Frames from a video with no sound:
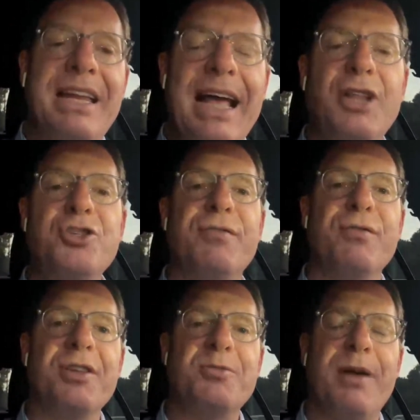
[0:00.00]
My
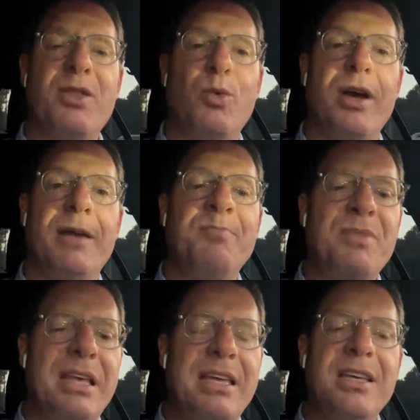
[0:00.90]
analogy for this, by the way,
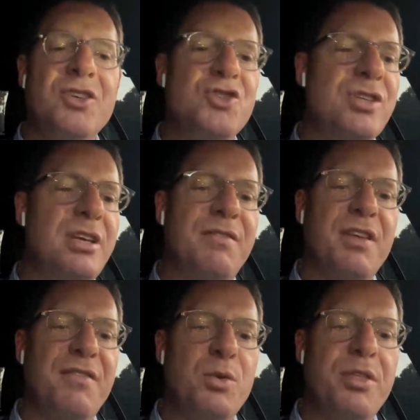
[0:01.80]
is
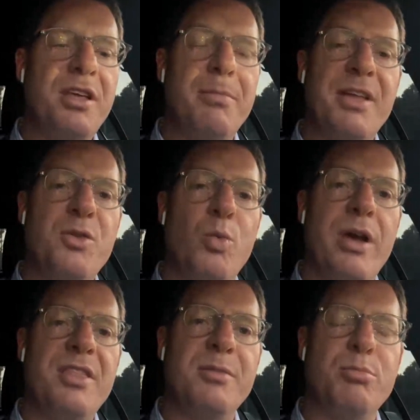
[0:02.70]
if you think about the
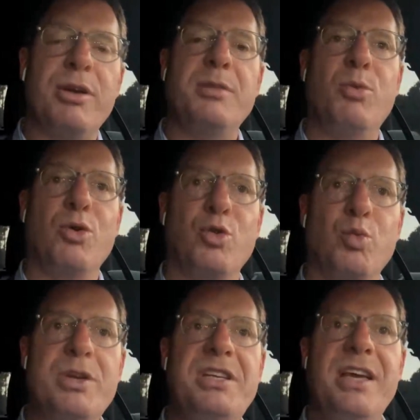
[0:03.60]
way that brick and
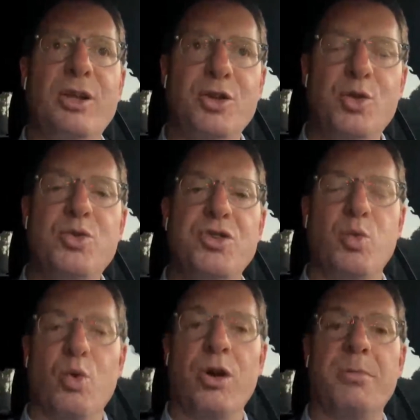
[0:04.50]
mortar retail
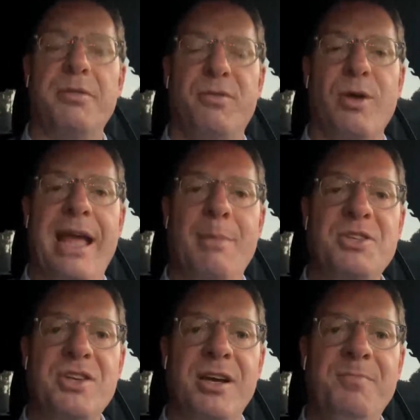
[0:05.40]
used to work before
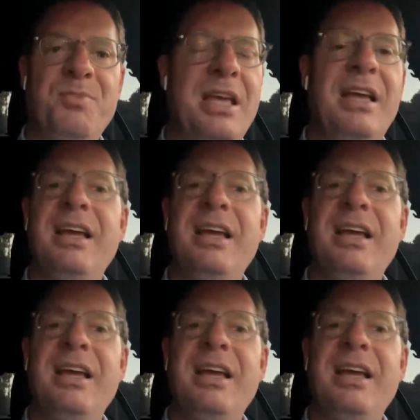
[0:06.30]
Amazon,